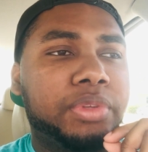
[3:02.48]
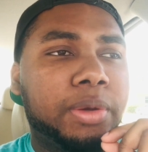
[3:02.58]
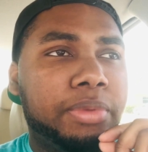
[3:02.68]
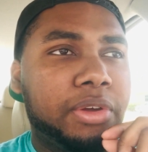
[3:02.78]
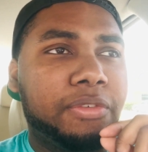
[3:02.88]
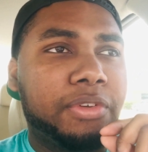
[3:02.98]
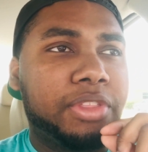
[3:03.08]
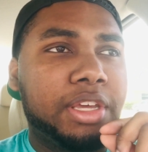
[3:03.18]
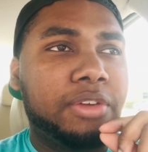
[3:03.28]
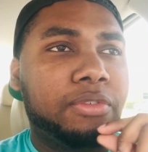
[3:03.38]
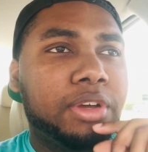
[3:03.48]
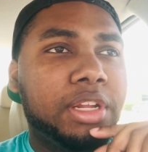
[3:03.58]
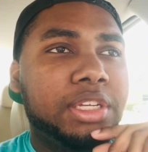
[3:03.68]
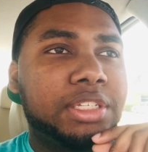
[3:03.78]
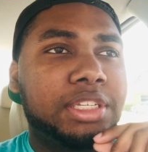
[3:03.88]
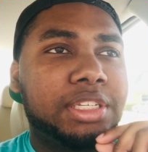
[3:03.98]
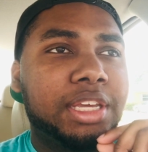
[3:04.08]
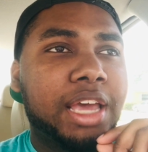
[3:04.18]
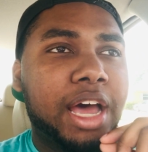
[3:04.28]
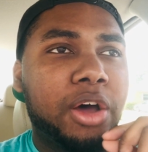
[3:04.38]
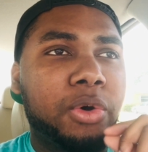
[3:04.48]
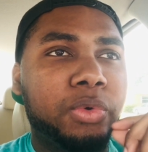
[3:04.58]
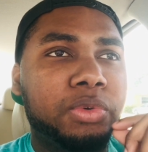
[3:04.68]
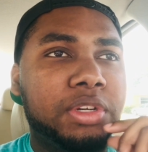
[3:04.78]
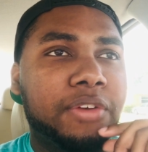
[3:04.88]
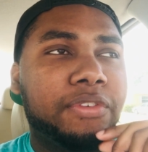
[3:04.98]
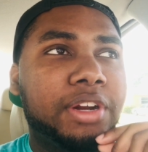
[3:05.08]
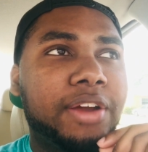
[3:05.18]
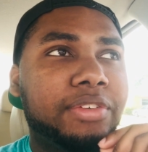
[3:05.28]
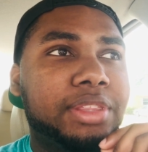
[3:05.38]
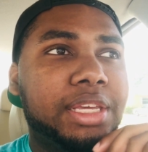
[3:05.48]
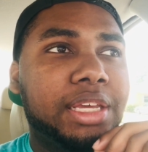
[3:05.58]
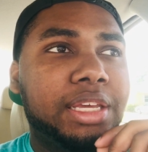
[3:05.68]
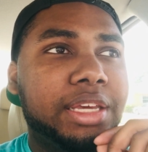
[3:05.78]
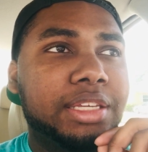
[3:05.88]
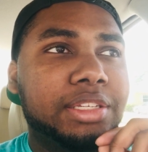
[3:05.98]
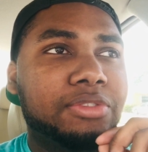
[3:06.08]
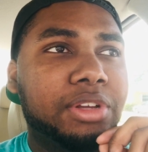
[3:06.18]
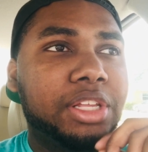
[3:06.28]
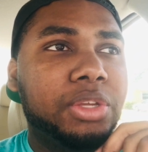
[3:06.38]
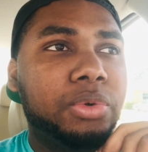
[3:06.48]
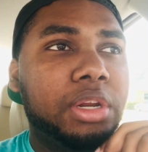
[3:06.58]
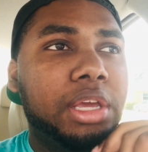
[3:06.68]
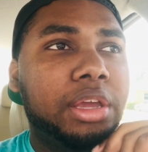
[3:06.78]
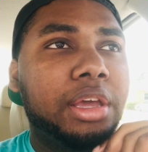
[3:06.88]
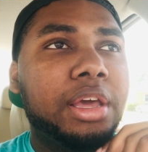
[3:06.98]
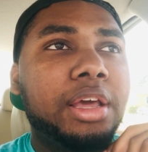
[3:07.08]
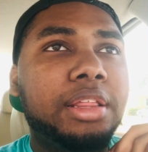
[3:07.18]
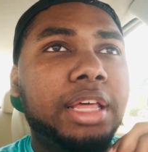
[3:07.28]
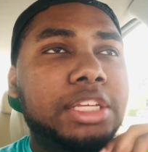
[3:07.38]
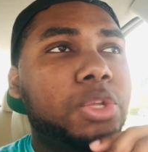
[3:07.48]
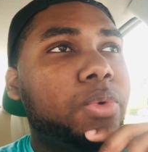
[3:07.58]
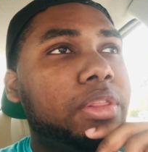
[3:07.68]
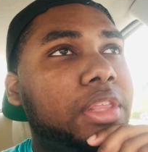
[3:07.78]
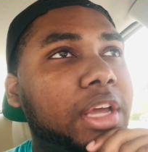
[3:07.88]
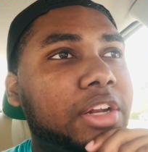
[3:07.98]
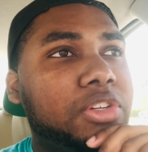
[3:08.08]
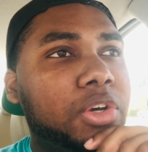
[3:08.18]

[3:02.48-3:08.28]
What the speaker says: beautiful thing, really, just to see how different everything is. It's really unique. That's the one thing I